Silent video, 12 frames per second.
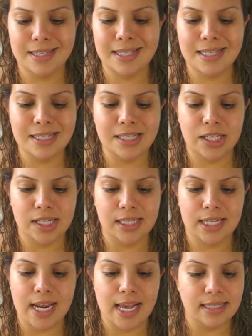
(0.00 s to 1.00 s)
This is
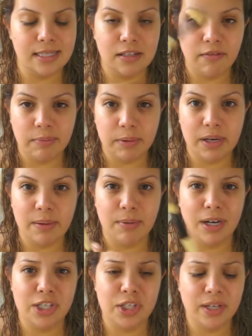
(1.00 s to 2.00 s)
just an Essence of Beauty brush.